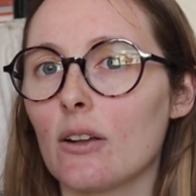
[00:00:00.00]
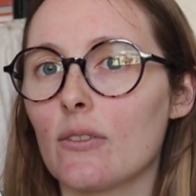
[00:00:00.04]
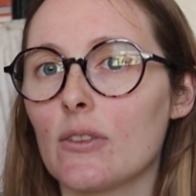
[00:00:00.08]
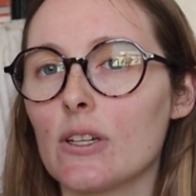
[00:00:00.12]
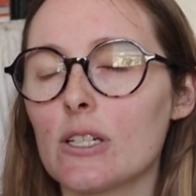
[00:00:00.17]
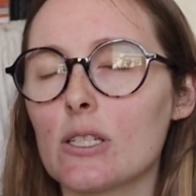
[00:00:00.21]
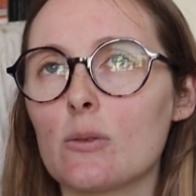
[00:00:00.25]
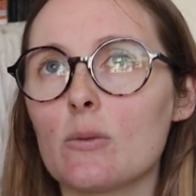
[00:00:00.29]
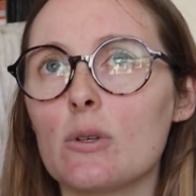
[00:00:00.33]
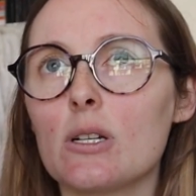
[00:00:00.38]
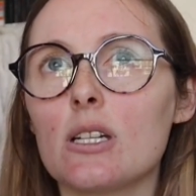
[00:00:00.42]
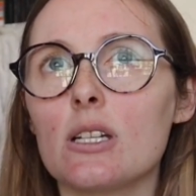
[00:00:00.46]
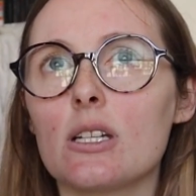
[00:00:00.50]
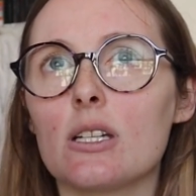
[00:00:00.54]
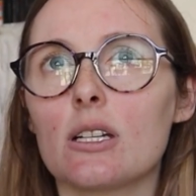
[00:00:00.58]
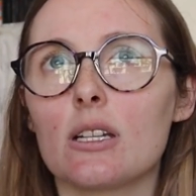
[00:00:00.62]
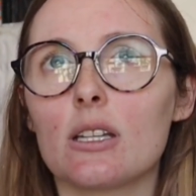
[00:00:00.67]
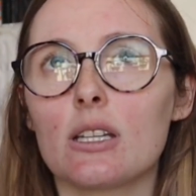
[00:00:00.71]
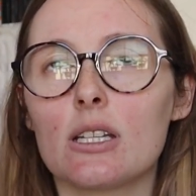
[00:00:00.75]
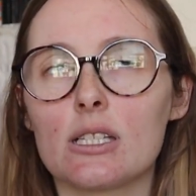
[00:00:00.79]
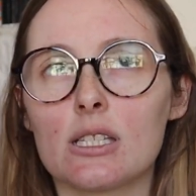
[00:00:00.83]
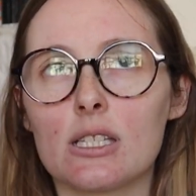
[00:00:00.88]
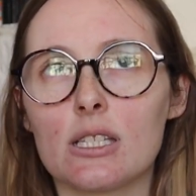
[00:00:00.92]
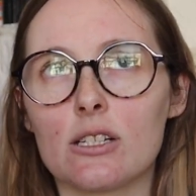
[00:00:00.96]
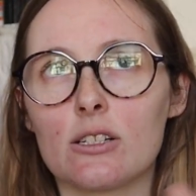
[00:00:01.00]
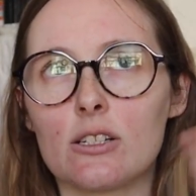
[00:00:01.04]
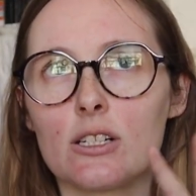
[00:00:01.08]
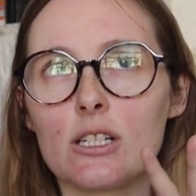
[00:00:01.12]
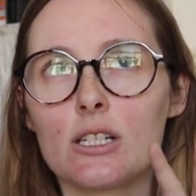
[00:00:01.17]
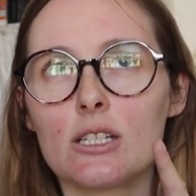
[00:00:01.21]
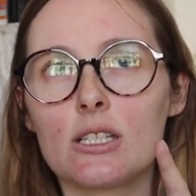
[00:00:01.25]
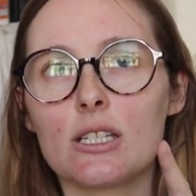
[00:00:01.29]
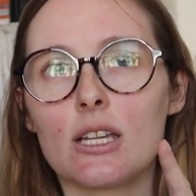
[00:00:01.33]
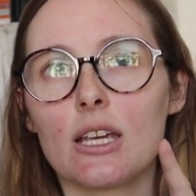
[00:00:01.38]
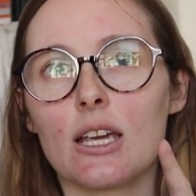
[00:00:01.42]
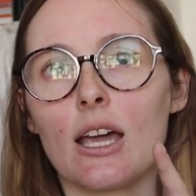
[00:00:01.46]
This
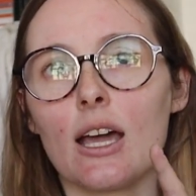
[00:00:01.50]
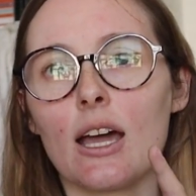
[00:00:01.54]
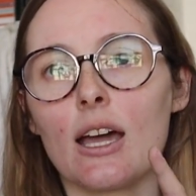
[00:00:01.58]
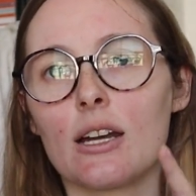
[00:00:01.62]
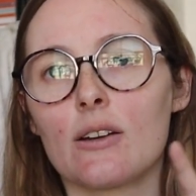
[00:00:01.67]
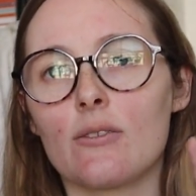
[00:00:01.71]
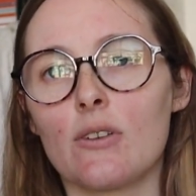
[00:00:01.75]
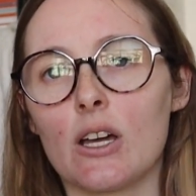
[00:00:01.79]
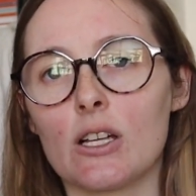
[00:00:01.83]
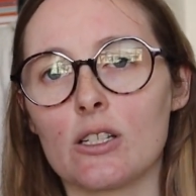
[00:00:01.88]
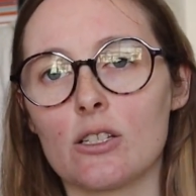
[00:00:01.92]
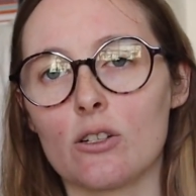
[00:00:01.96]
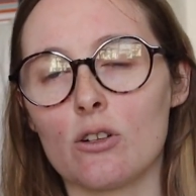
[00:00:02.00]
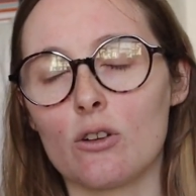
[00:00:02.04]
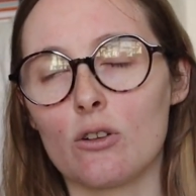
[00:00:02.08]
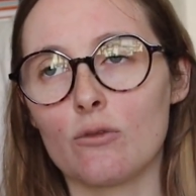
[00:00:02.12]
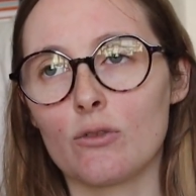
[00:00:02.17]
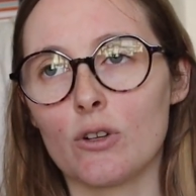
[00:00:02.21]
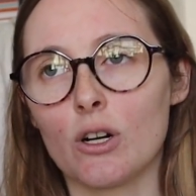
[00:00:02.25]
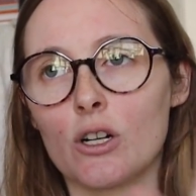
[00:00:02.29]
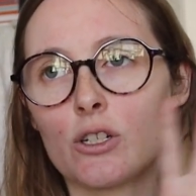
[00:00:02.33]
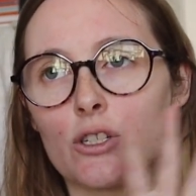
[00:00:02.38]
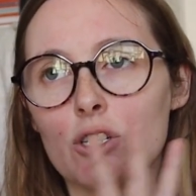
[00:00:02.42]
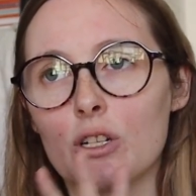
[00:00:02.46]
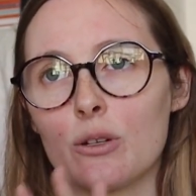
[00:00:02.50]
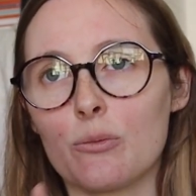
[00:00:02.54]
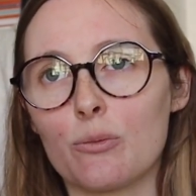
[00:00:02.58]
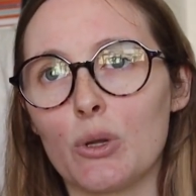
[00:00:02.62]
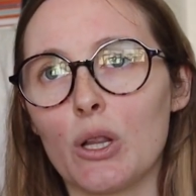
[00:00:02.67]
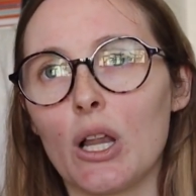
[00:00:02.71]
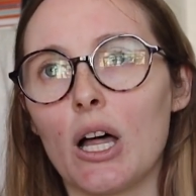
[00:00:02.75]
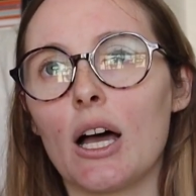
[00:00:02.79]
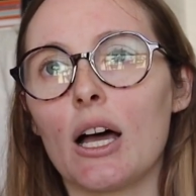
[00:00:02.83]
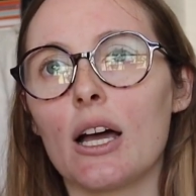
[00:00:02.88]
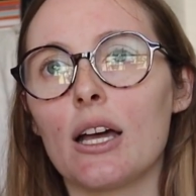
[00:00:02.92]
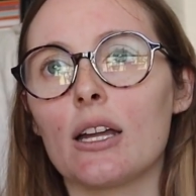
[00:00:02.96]
series like kind of has an overarching
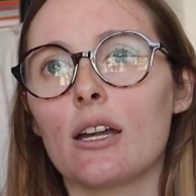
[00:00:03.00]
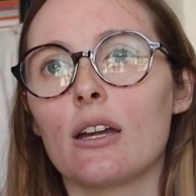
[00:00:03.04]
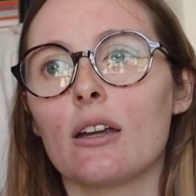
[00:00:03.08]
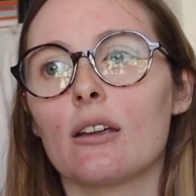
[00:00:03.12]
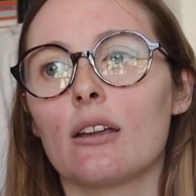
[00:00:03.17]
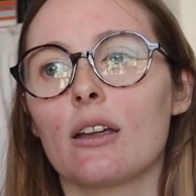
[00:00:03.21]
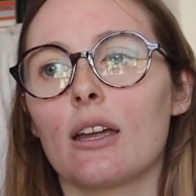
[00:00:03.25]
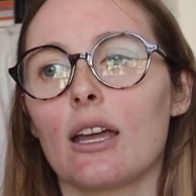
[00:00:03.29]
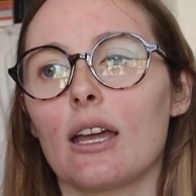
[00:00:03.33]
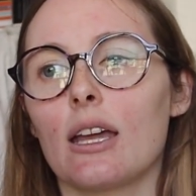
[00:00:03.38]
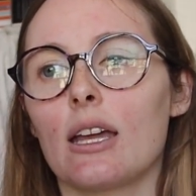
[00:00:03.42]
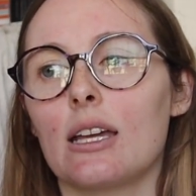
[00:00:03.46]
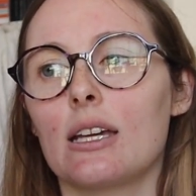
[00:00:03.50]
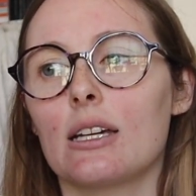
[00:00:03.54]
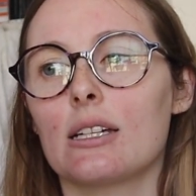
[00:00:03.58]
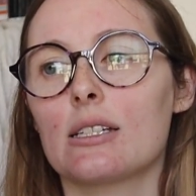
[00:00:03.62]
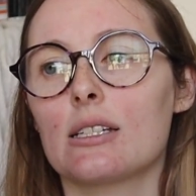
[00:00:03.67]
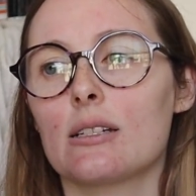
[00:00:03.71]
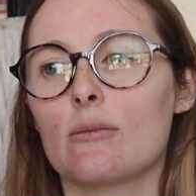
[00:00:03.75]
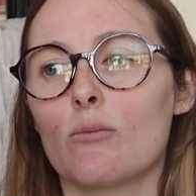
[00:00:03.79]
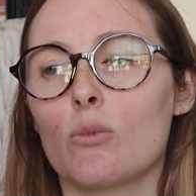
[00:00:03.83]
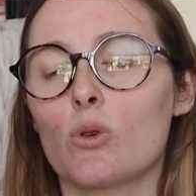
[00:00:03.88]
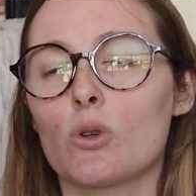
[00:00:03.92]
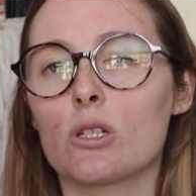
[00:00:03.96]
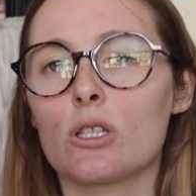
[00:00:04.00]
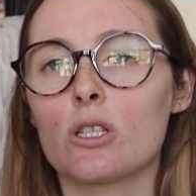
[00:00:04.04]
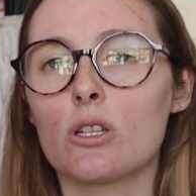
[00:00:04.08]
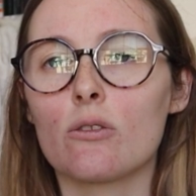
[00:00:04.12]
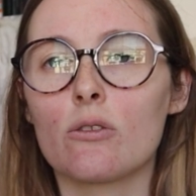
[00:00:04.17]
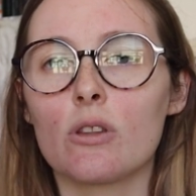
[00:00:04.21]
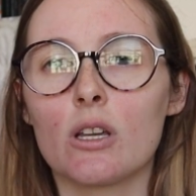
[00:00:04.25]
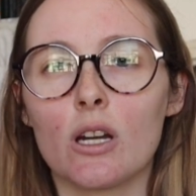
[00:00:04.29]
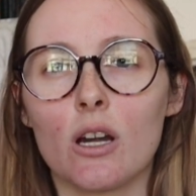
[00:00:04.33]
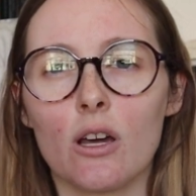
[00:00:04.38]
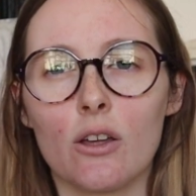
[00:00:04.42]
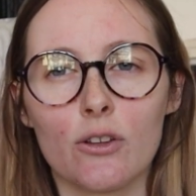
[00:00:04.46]
plot, and more
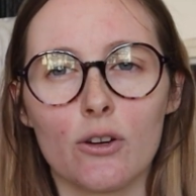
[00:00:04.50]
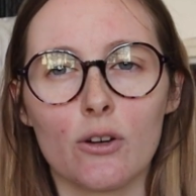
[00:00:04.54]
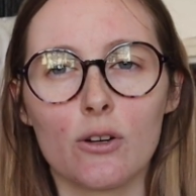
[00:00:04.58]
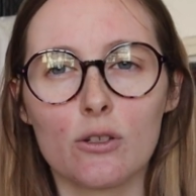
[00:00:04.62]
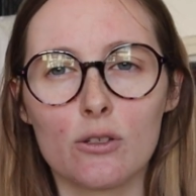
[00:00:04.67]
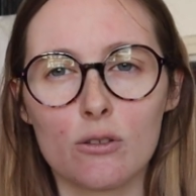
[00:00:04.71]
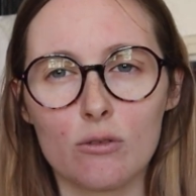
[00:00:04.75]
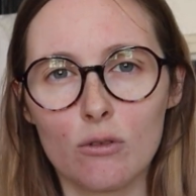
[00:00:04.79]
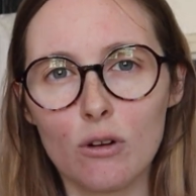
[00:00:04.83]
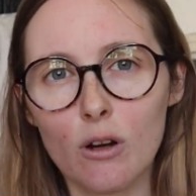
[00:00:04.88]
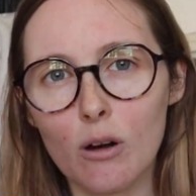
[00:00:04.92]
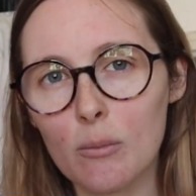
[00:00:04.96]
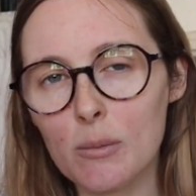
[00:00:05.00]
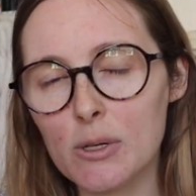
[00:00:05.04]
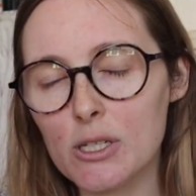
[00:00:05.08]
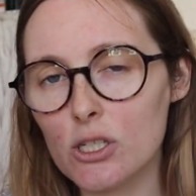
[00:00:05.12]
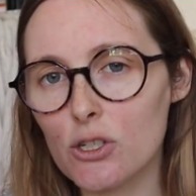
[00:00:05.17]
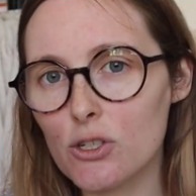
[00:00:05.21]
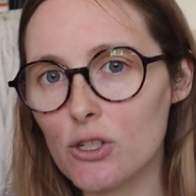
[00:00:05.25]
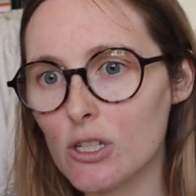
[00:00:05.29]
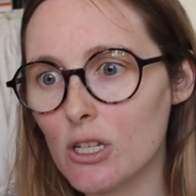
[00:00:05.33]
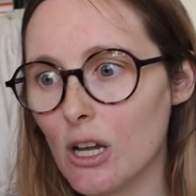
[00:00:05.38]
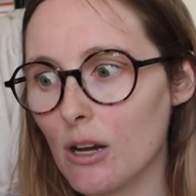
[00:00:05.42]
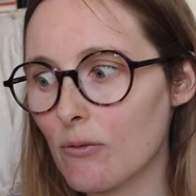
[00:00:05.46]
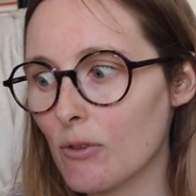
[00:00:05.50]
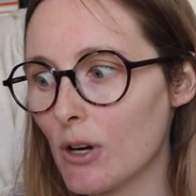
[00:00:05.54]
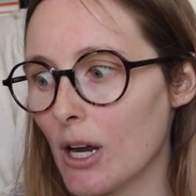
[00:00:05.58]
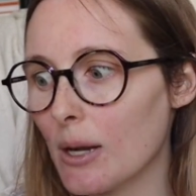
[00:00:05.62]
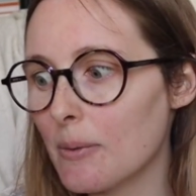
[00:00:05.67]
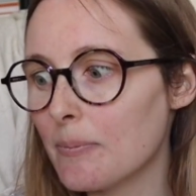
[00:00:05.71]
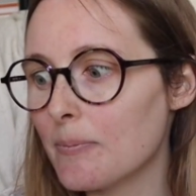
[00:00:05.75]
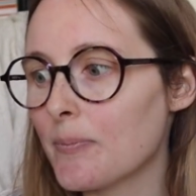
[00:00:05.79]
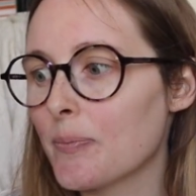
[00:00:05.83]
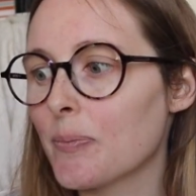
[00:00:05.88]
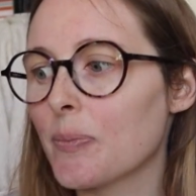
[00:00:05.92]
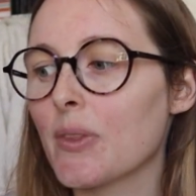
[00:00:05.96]
so than other historical mysteries I've read.